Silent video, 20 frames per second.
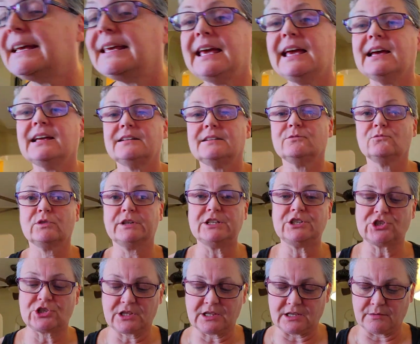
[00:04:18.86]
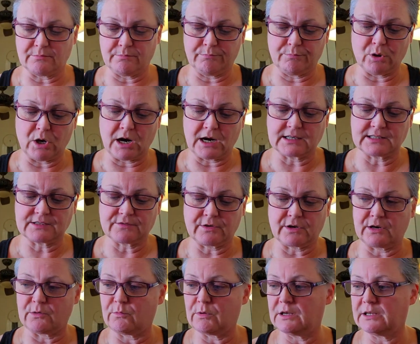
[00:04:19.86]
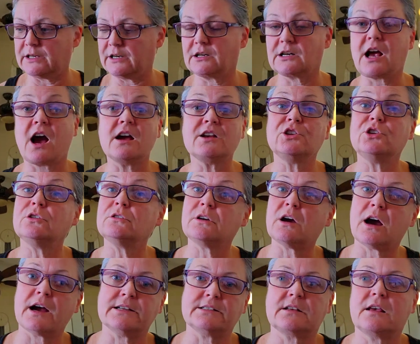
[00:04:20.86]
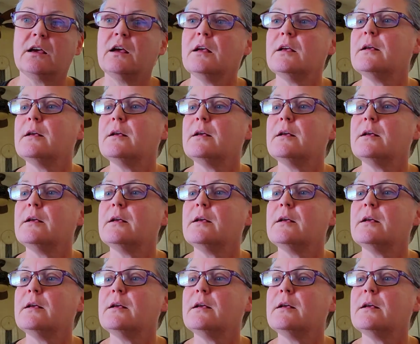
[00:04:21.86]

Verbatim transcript: I can't reach the box very well here. You guys,